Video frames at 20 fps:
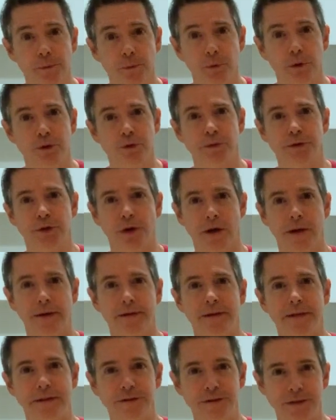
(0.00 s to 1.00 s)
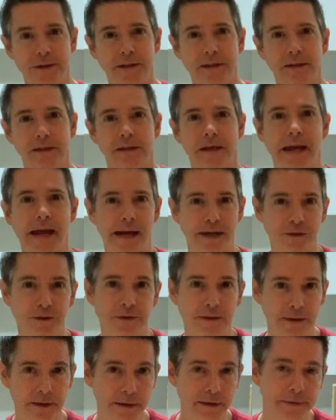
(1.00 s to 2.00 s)
which was on Disney
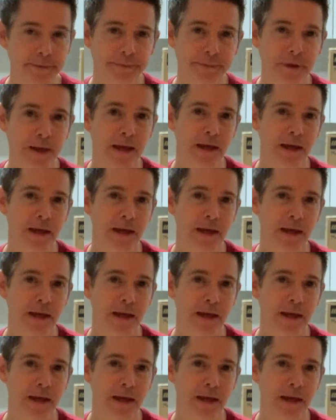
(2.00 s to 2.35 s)
X D,